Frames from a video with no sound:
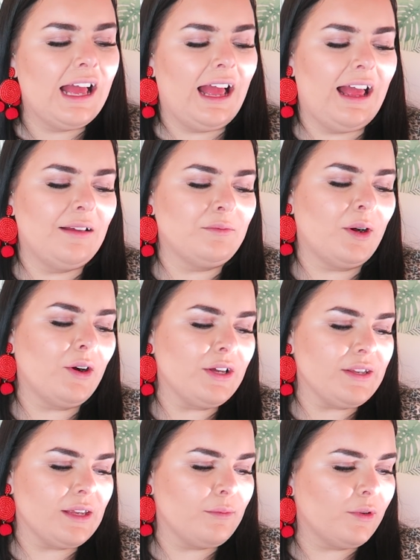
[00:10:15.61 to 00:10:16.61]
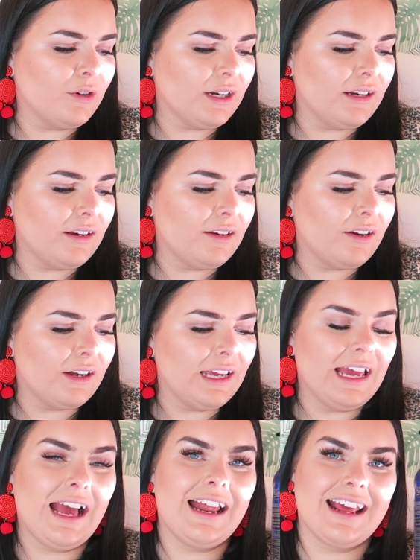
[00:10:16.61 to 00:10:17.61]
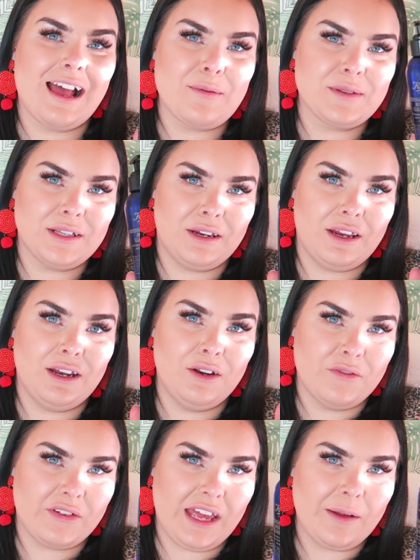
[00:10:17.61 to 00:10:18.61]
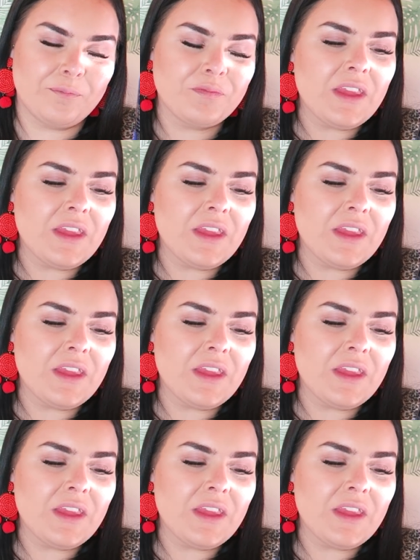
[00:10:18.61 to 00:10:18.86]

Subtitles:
but I use it morning and night and I absolutely love it.